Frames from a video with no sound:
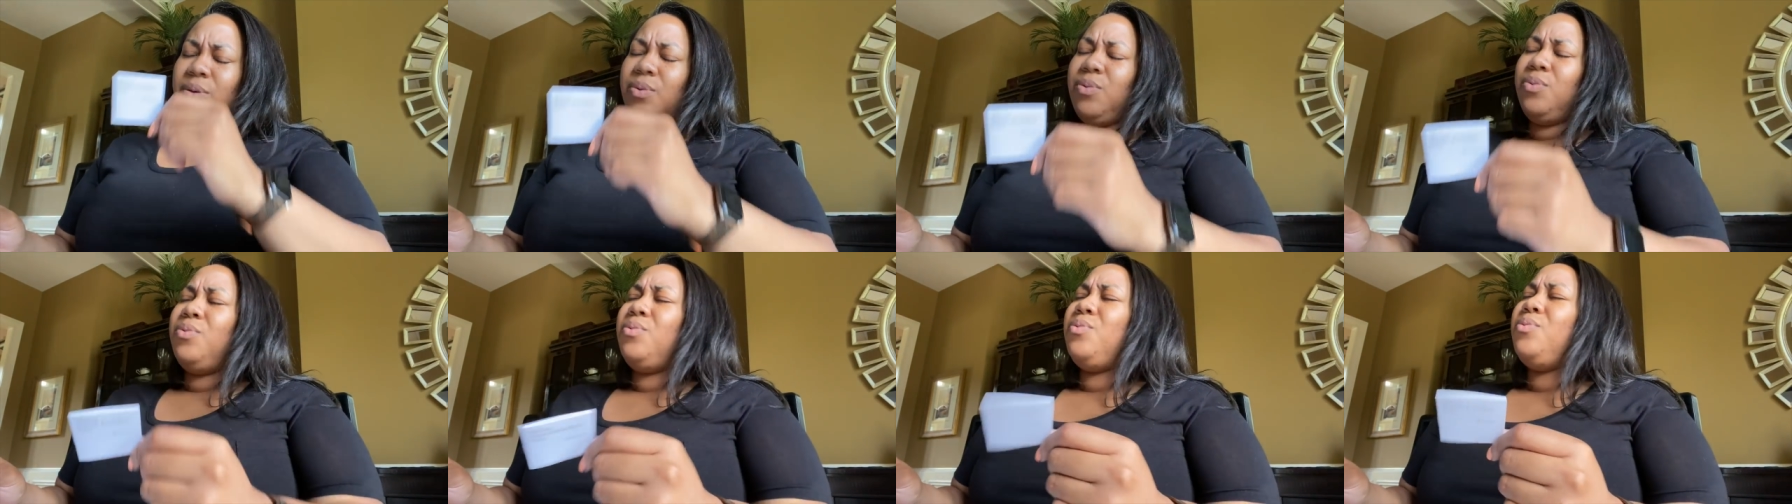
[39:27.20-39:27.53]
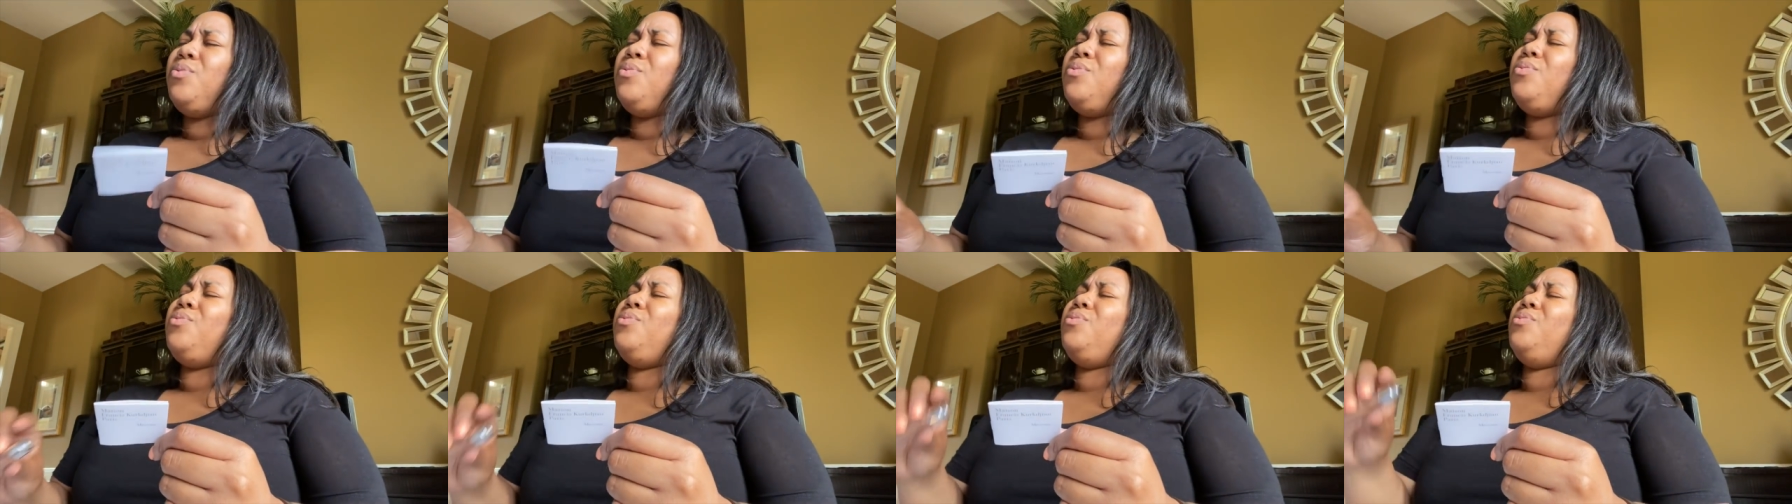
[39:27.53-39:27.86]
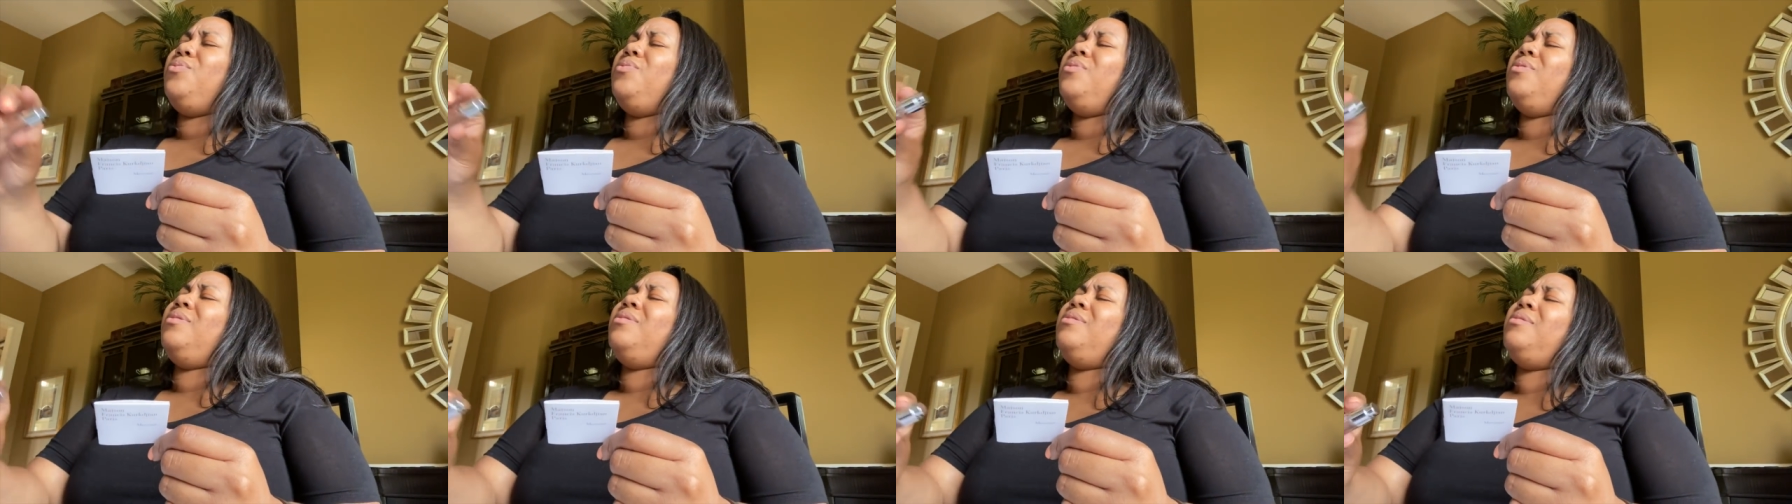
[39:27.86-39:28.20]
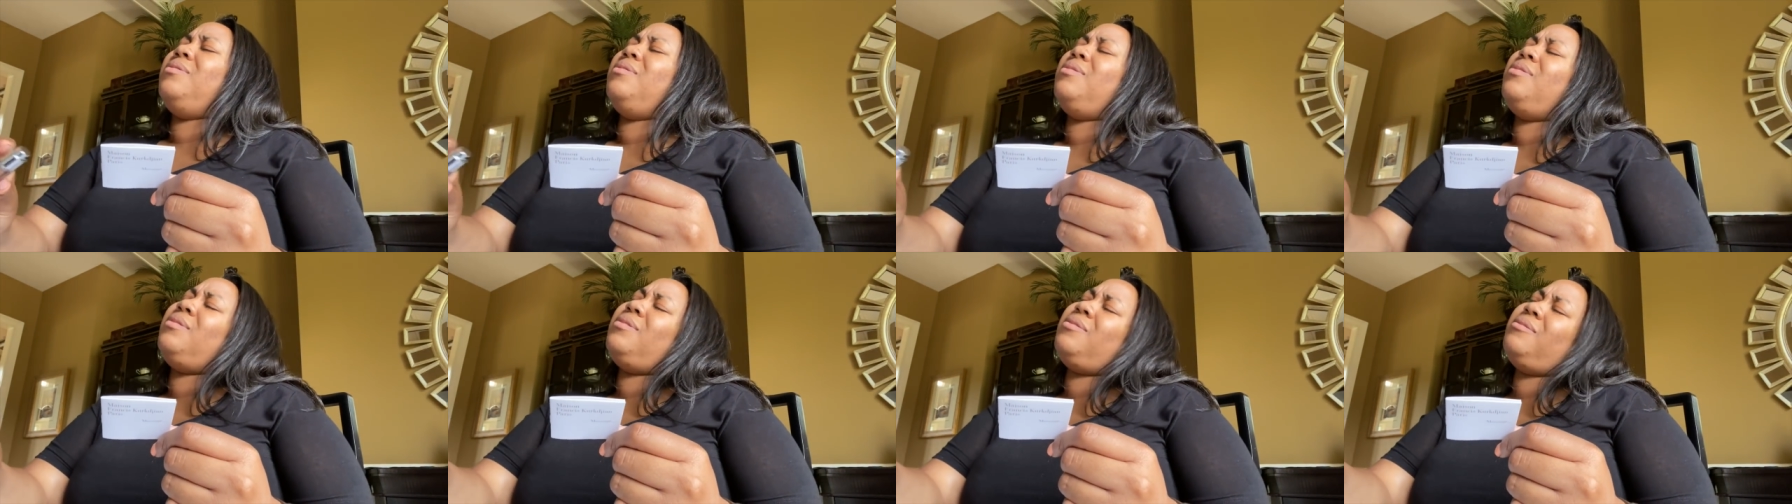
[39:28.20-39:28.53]
ooh,
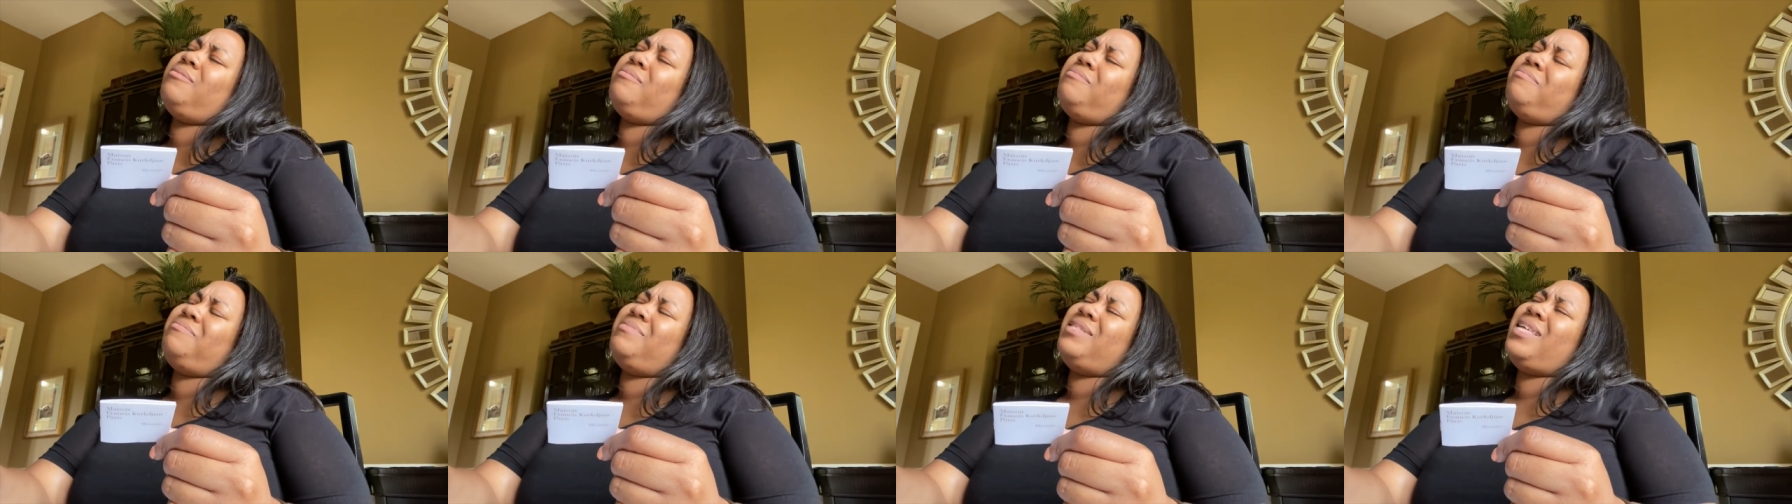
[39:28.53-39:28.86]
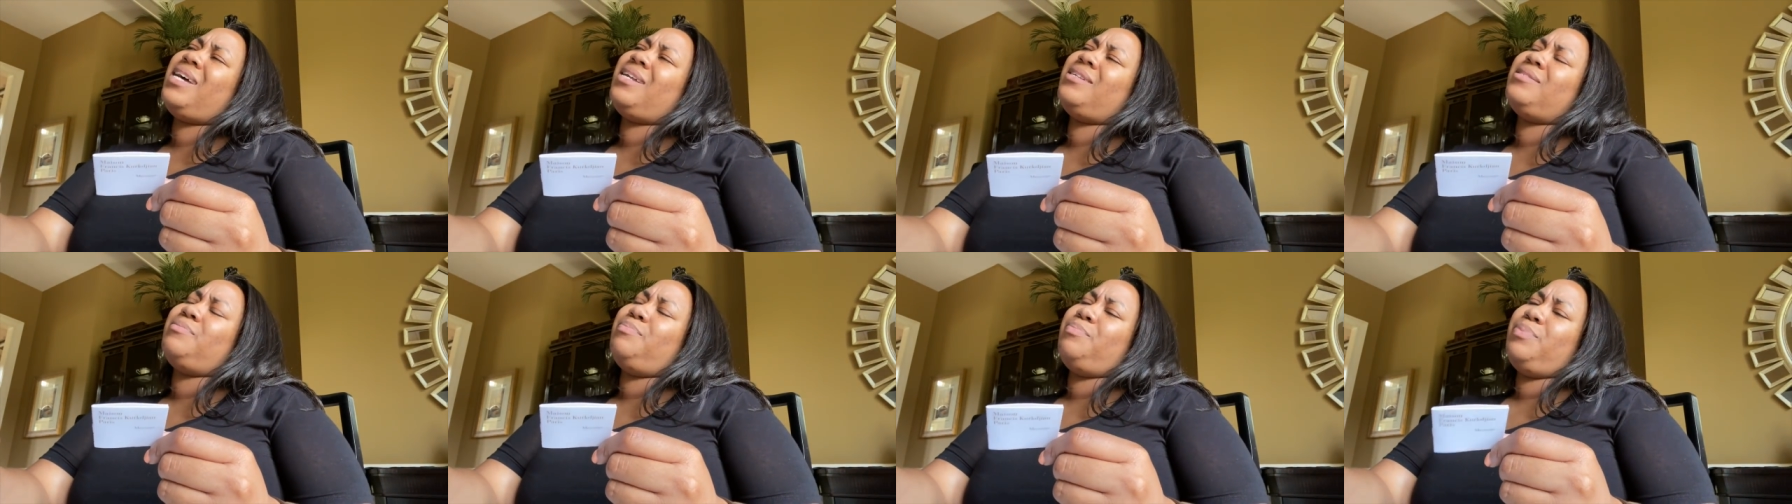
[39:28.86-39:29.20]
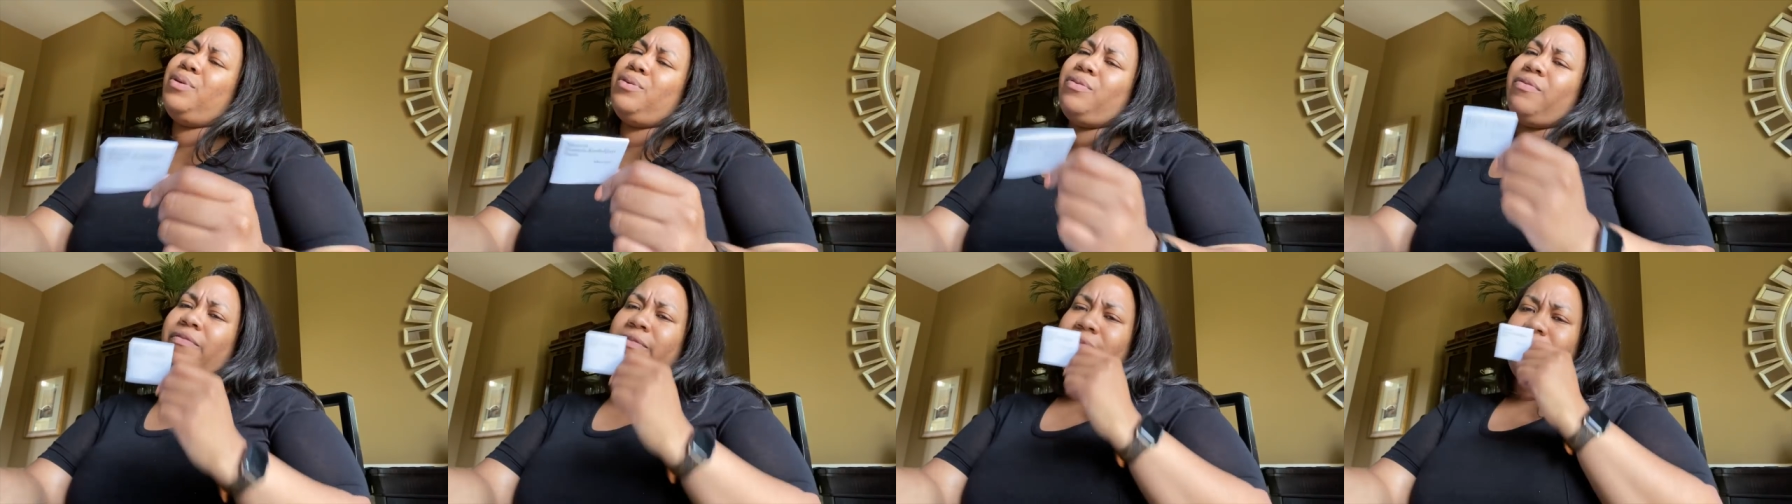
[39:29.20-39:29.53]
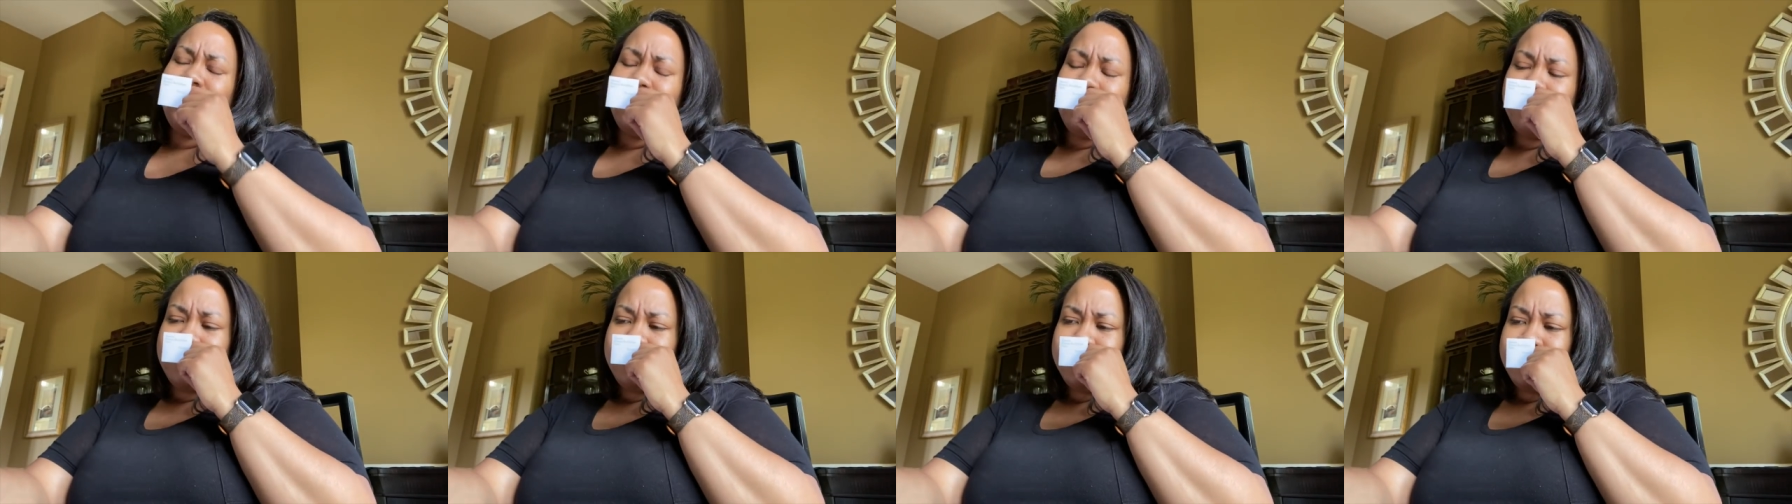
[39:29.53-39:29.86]
that's
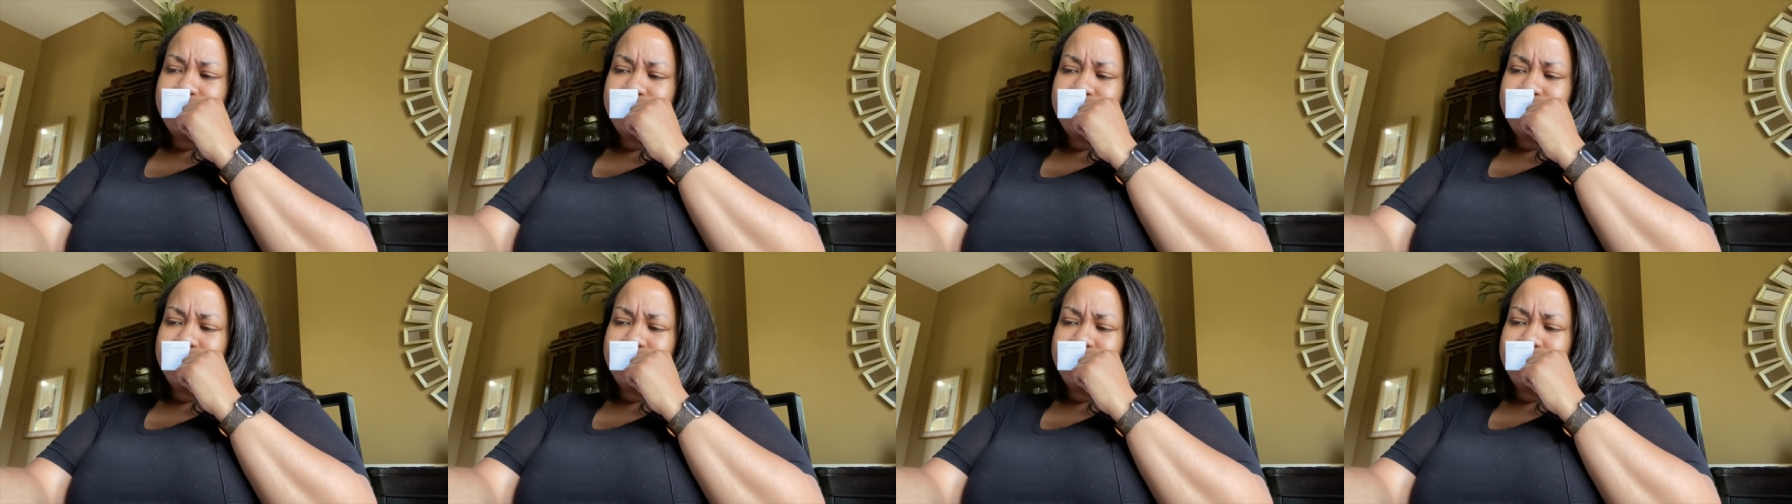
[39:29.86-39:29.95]
beautiful.